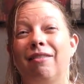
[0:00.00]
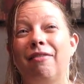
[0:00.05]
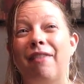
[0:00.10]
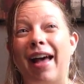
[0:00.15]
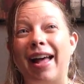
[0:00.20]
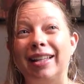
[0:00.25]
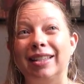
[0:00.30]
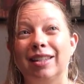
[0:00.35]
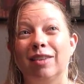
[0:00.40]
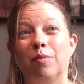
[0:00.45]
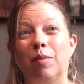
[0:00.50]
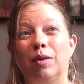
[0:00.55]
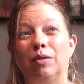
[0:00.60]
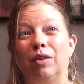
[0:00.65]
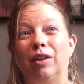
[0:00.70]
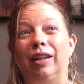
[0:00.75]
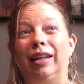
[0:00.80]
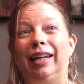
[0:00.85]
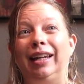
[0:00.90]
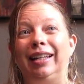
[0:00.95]
Fats have been
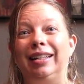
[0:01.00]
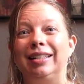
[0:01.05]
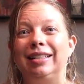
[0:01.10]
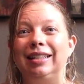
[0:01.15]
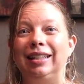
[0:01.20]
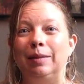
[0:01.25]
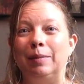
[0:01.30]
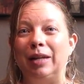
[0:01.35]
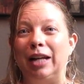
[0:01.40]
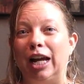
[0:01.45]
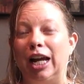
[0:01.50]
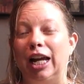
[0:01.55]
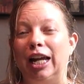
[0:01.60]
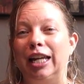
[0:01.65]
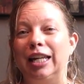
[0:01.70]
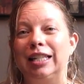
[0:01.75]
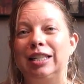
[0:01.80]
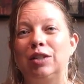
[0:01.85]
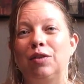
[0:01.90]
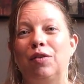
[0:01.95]
really
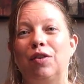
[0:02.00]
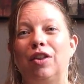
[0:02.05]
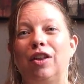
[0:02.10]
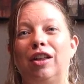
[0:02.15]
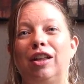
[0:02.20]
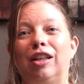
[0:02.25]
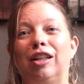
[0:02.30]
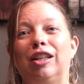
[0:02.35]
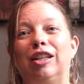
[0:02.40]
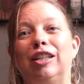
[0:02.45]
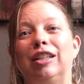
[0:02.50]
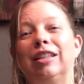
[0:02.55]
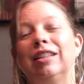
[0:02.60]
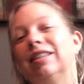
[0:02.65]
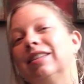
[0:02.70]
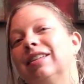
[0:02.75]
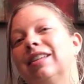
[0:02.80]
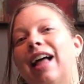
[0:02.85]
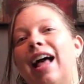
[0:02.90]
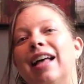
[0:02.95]
demonized over the
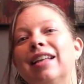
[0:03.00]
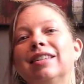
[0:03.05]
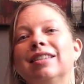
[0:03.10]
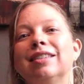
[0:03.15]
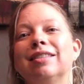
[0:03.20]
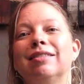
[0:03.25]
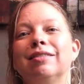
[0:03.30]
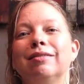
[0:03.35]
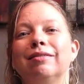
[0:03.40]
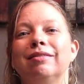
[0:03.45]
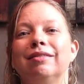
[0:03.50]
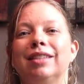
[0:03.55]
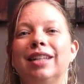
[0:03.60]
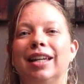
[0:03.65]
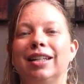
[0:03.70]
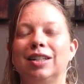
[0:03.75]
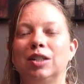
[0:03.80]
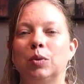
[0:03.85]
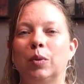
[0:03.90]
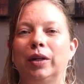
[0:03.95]
last
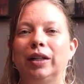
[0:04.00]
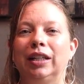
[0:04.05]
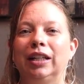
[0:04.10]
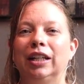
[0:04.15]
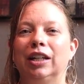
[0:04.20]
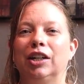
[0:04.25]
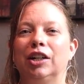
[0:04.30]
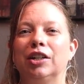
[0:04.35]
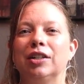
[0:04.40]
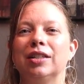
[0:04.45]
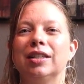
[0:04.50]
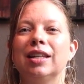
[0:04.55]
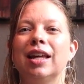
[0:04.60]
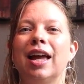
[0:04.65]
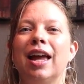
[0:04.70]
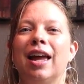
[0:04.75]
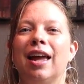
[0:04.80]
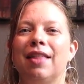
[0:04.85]
10 to 20 years.